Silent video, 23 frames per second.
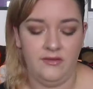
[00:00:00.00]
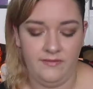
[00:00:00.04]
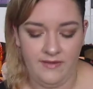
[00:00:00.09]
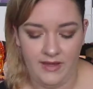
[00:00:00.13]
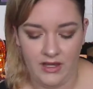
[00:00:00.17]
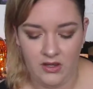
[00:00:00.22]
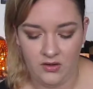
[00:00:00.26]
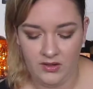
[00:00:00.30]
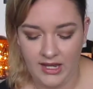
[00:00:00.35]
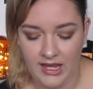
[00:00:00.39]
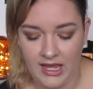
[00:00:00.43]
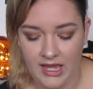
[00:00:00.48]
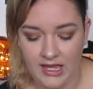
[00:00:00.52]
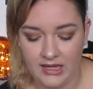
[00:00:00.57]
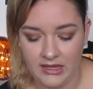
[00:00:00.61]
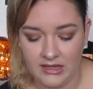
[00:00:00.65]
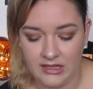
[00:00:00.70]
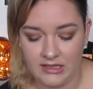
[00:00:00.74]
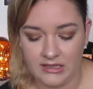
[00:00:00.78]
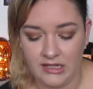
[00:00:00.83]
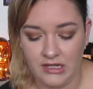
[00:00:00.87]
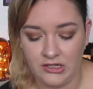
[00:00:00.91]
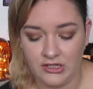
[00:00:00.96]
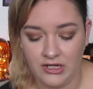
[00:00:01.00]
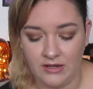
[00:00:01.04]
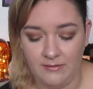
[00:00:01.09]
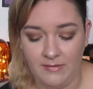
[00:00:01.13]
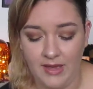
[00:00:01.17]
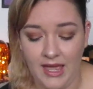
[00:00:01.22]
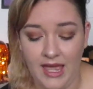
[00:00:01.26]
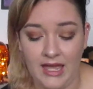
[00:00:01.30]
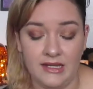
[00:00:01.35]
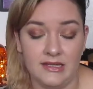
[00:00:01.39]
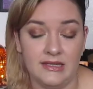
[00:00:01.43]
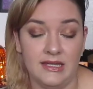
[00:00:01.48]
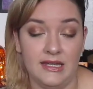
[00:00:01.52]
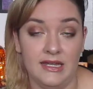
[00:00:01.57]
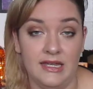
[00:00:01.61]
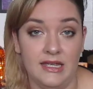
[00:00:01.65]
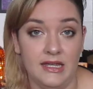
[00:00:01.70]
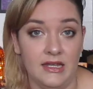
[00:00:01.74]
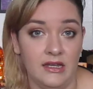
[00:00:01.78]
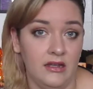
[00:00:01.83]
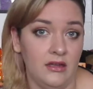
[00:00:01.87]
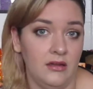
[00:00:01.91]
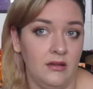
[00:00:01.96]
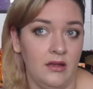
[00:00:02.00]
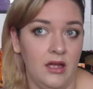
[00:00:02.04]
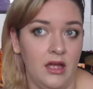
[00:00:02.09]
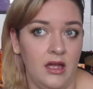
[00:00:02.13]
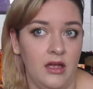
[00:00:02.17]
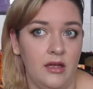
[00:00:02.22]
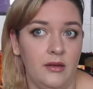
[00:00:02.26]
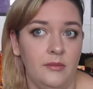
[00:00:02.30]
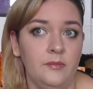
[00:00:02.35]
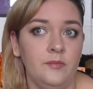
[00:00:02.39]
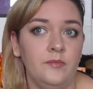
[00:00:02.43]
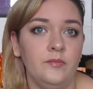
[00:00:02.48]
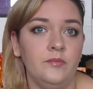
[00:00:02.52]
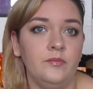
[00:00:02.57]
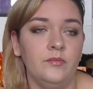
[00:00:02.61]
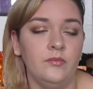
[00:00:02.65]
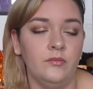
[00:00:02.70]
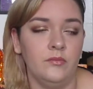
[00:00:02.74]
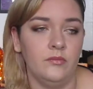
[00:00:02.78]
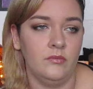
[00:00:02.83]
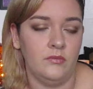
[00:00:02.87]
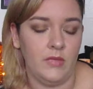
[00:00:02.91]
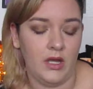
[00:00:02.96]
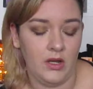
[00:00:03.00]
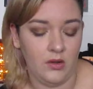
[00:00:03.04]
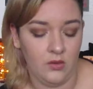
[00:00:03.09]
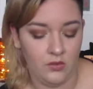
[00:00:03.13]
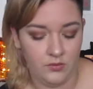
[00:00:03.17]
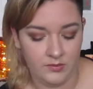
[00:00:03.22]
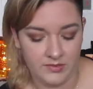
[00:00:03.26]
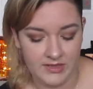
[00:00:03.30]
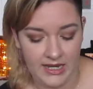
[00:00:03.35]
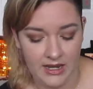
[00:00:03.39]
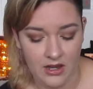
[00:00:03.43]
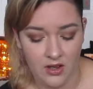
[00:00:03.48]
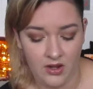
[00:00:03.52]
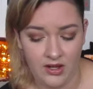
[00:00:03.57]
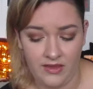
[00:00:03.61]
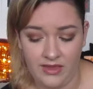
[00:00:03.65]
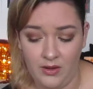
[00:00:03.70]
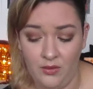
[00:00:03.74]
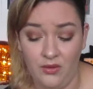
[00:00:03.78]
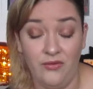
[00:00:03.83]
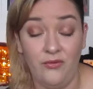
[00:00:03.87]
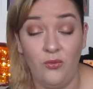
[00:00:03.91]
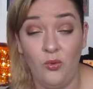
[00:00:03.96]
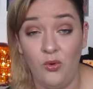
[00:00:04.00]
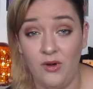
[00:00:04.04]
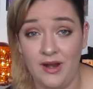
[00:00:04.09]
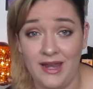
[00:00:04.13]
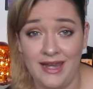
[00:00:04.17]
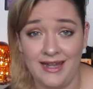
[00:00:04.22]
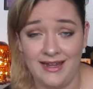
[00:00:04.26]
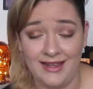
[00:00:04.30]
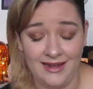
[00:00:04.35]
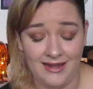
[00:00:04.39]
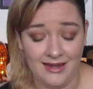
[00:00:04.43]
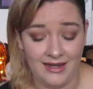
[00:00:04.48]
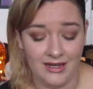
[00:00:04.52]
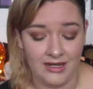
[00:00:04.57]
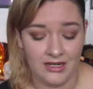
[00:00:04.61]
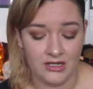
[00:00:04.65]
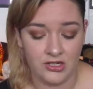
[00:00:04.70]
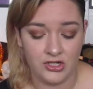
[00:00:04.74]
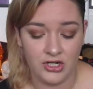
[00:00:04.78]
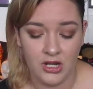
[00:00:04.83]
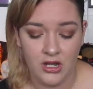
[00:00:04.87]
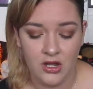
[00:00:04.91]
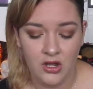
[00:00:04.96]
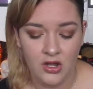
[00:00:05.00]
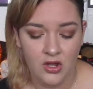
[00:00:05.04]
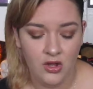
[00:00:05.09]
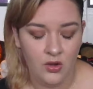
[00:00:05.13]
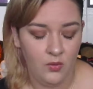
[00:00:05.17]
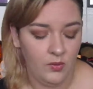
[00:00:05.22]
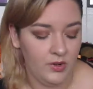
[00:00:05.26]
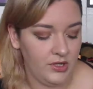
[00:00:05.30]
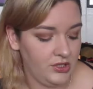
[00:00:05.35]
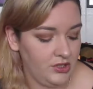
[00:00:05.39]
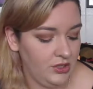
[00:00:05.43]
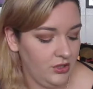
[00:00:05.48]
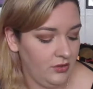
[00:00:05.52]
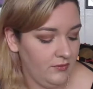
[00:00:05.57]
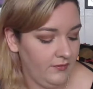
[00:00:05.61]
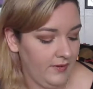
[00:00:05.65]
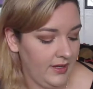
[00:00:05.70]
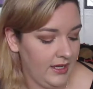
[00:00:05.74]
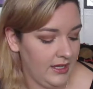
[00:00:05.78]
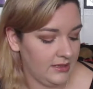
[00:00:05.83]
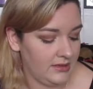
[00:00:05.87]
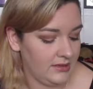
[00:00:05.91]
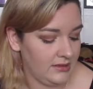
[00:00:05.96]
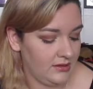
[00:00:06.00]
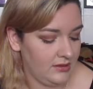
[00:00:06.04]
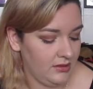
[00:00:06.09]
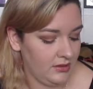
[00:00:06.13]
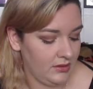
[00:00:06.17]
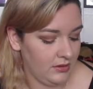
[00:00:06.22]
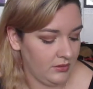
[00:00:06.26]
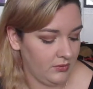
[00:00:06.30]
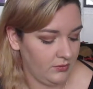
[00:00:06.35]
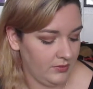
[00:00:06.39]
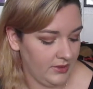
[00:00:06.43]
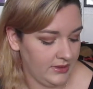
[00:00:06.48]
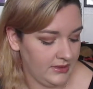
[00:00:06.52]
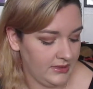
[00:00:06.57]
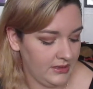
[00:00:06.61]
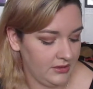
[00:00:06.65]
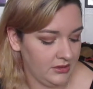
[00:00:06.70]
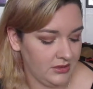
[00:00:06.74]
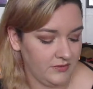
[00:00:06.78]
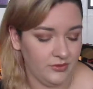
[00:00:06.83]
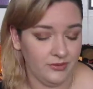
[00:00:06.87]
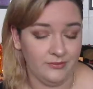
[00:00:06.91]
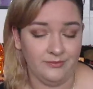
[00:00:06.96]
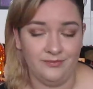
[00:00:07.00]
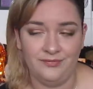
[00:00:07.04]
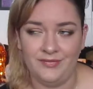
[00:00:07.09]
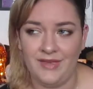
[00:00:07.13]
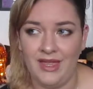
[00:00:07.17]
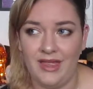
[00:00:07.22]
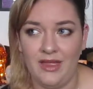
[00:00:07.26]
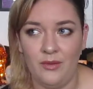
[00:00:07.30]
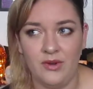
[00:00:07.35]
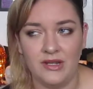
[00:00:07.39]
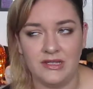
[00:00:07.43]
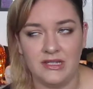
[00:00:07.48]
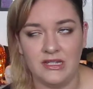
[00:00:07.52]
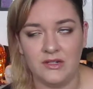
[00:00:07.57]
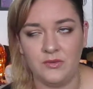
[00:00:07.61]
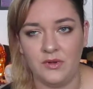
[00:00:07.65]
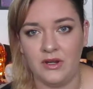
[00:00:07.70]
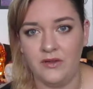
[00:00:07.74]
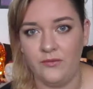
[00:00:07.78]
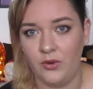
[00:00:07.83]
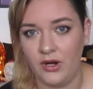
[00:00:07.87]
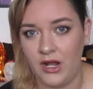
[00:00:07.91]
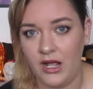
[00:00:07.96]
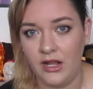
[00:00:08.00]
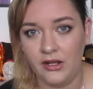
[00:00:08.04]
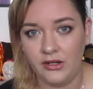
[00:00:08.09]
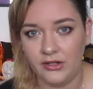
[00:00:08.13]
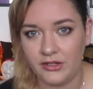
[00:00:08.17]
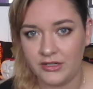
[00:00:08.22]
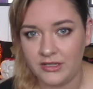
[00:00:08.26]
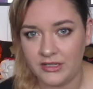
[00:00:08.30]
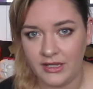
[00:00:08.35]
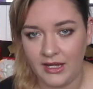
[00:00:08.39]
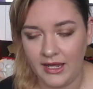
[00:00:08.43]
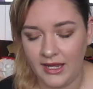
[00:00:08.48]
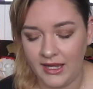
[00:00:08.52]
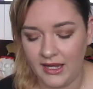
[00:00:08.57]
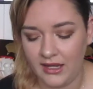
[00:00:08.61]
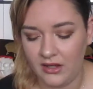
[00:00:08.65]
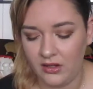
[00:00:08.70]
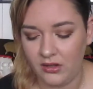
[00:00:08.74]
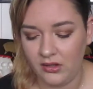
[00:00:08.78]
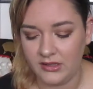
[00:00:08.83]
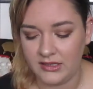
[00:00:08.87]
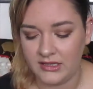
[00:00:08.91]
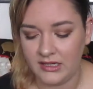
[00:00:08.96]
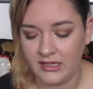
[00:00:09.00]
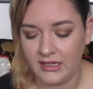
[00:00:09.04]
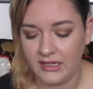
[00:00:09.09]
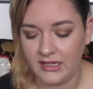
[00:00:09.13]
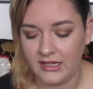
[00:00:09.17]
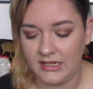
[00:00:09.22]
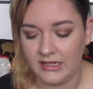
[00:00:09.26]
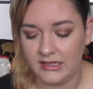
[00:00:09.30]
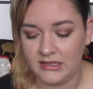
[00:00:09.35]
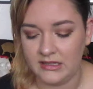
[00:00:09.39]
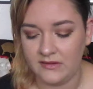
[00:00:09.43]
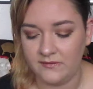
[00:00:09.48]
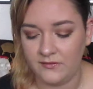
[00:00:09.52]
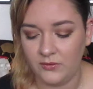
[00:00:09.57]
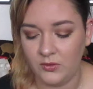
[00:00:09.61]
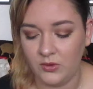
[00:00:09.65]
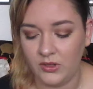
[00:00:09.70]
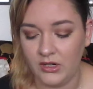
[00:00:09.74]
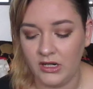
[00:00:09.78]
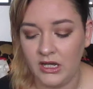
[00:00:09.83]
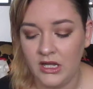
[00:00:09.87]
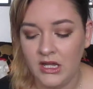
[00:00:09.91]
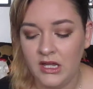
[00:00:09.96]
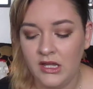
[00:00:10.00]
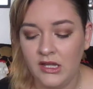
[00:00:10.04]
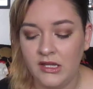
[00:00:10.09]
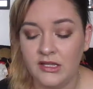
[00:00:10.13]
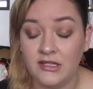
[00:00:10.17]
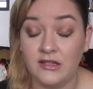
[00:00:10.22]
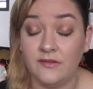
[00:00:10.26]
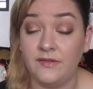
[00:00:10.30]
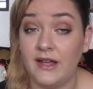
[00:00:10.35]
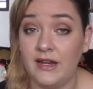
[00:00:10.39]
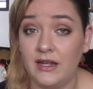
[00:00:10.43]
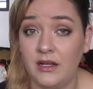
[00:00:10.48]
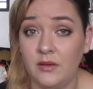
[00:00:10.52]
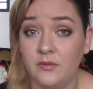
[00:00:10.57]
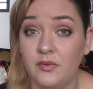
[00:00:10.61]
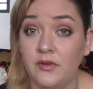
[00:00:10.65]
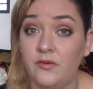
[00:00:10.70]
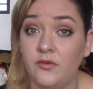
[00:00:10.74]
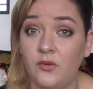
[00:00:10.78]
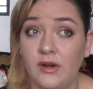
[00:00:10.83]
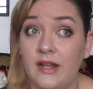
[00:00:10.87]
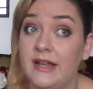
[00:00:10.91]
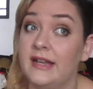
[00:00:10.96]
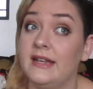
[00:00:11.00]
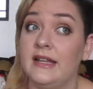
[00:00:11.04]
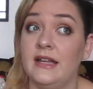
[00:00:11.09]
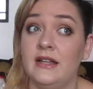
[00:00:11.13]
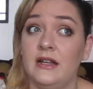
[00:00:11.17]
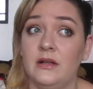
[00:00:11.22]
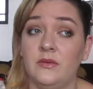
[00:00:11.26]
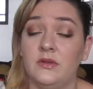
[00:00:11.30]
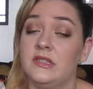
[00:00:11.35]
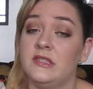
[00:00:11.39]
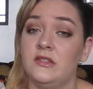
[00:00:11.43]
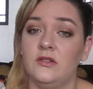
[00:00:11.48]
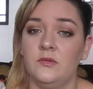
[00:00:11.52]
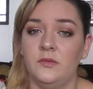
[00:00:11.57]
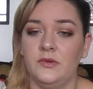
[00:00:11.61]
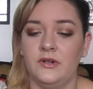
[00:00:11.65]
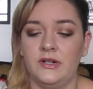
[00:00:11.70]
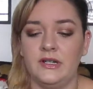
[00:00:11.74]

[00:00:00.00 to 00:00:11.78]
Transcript: found at the TJ Maxx in my hometown, and they were $4.99 each, which Too Faced, retails for, I want to say $24 at Ulta and Sephora. So finding them for $4.99, I was super